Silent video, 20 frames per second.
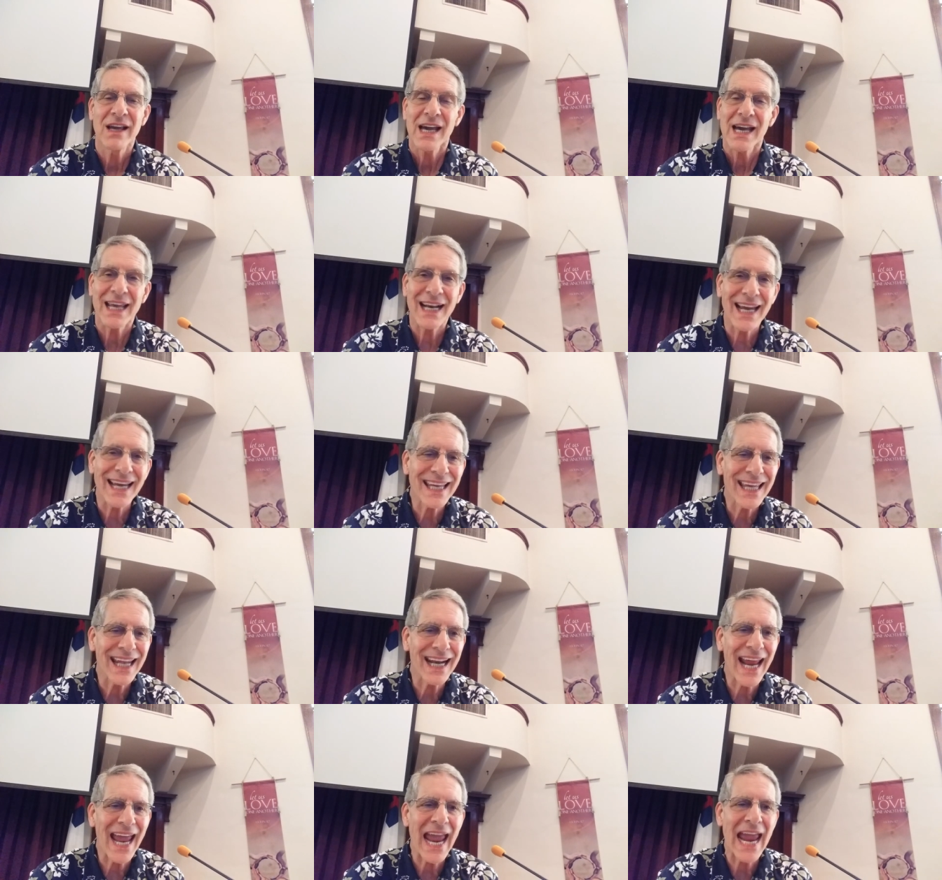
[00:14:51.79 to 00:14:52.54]
And I
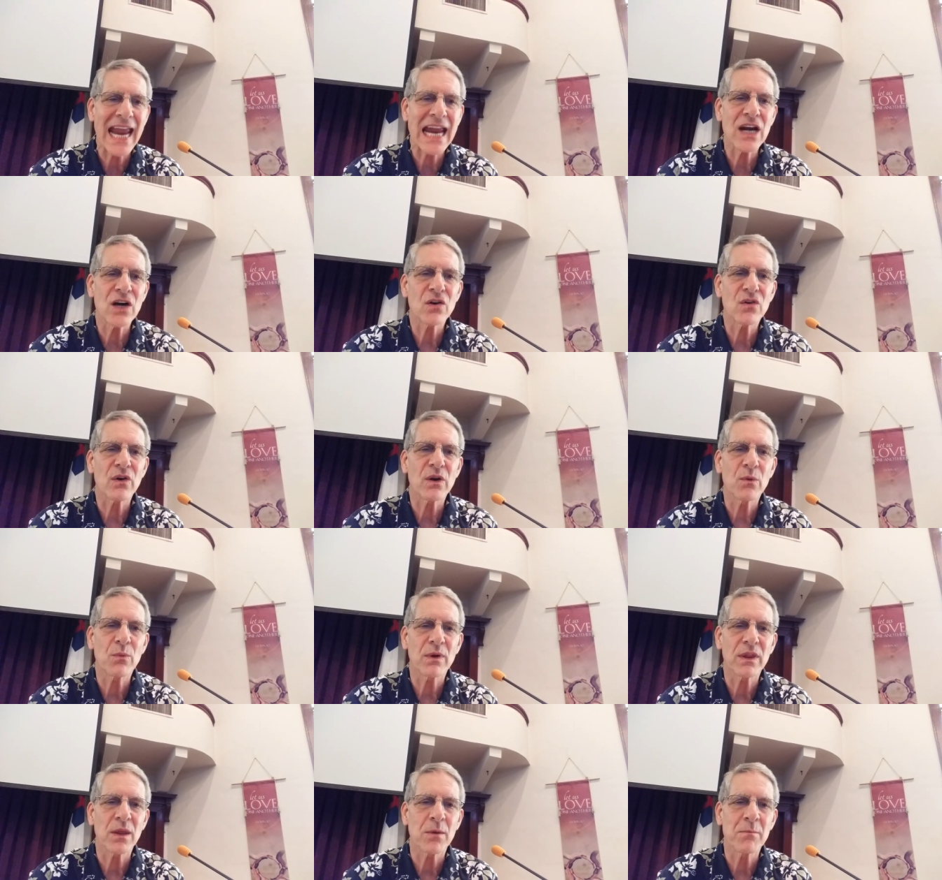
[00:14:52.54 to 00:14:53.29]
get angry
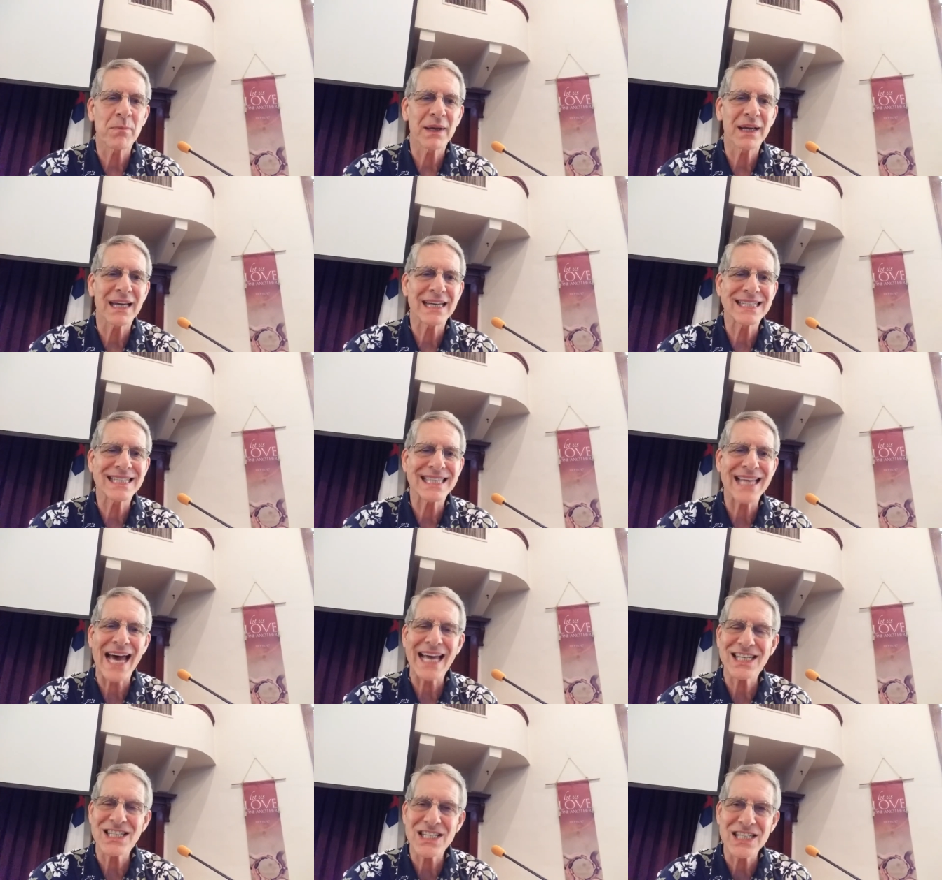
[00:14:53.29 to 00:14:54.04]
with Him because
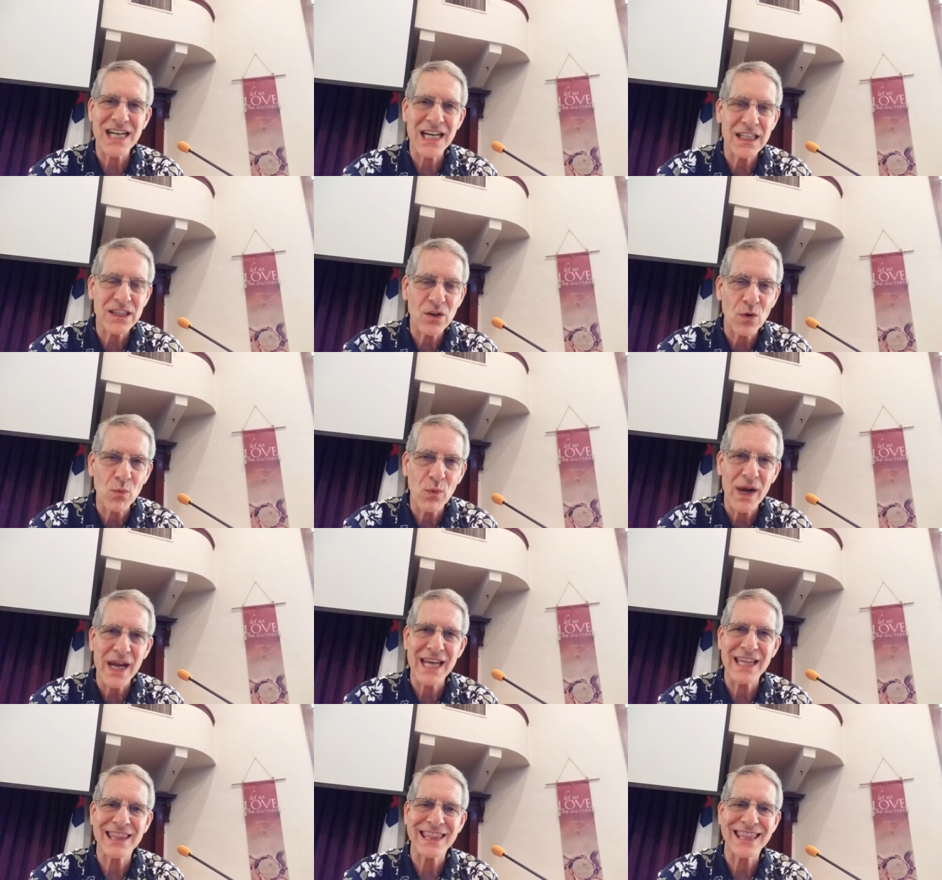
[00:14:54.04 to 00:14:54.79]
that's not the
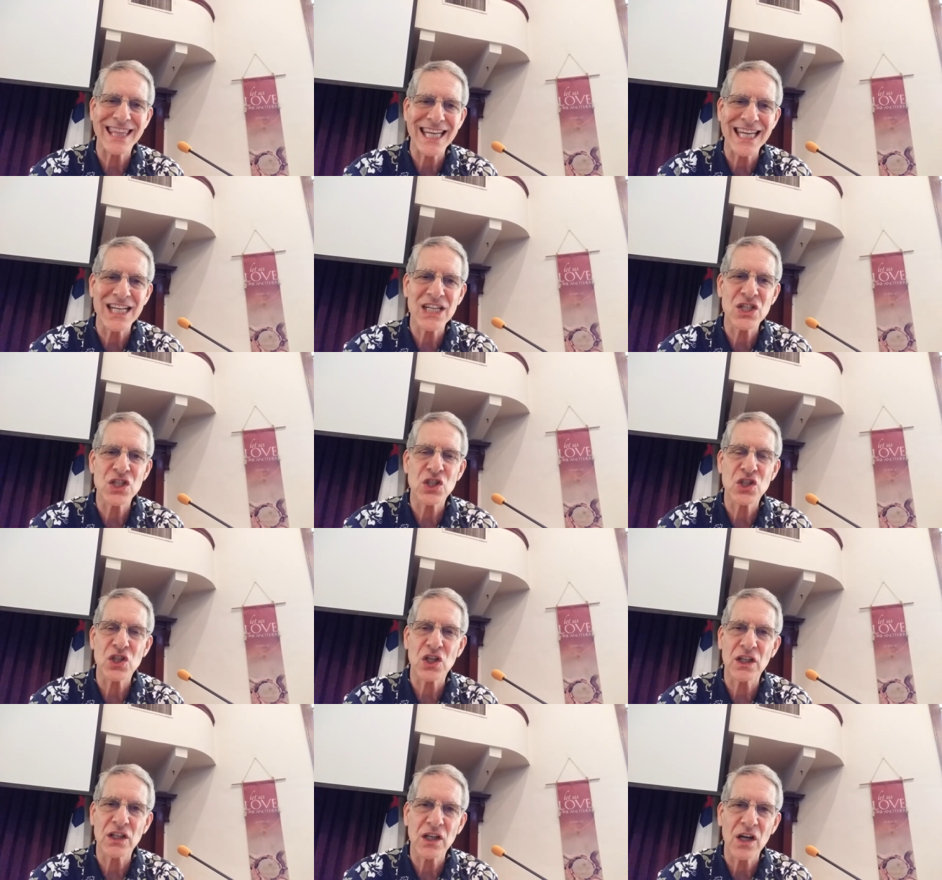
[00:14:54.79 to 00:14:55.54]
way things
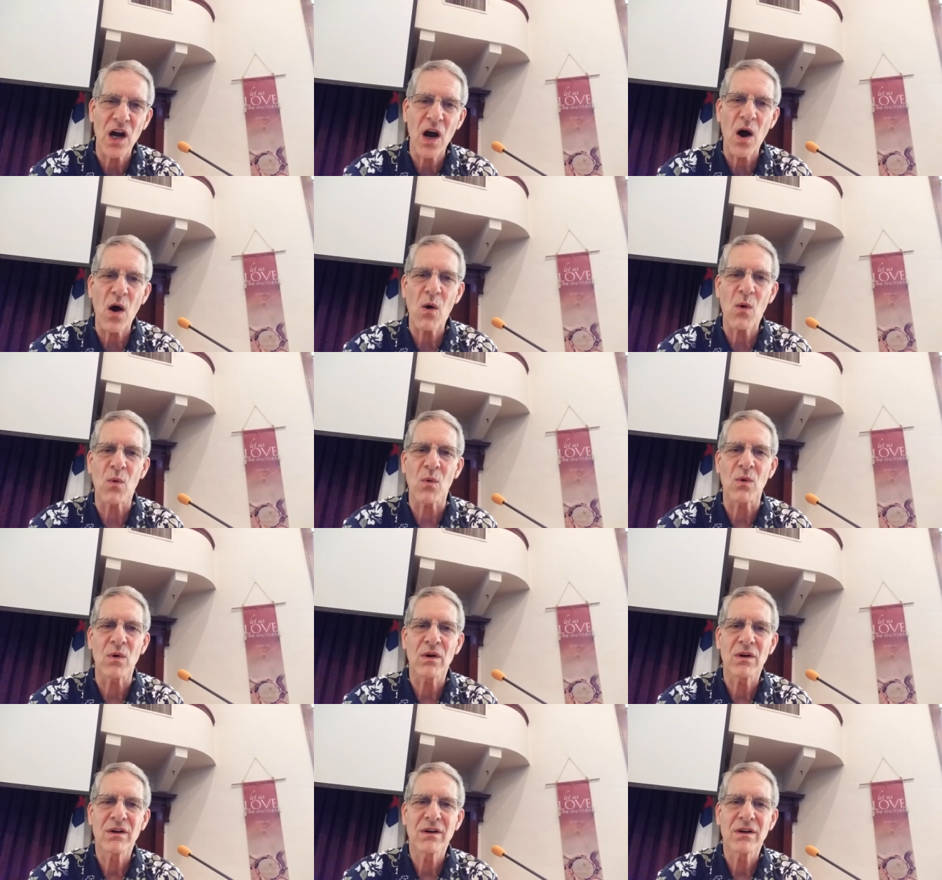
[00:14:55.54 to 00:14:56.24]
should go.